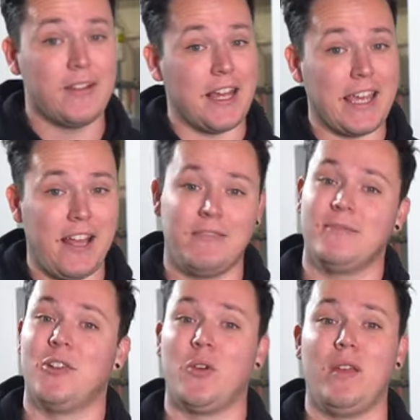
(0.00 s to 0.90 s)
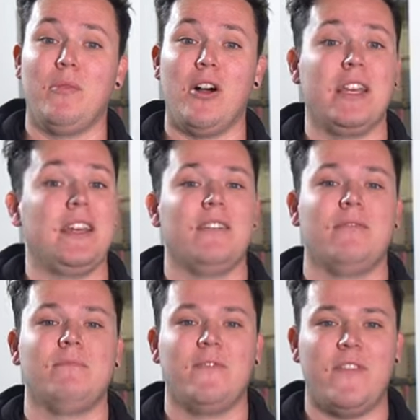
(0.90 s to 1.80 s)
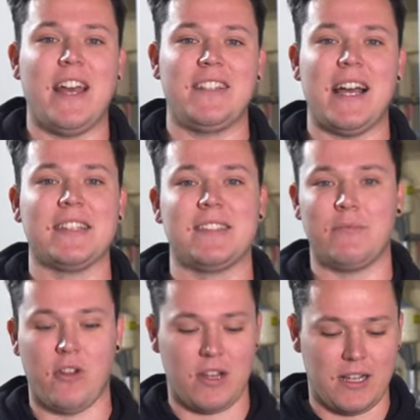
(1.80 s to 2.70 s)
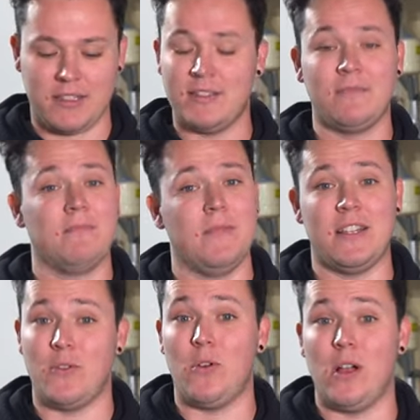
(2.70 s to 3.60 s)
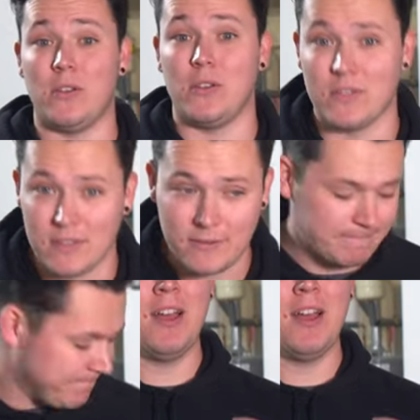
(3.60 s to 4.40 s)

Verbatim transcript: again, Liqui Moly, fantastic products. It's all I'll use.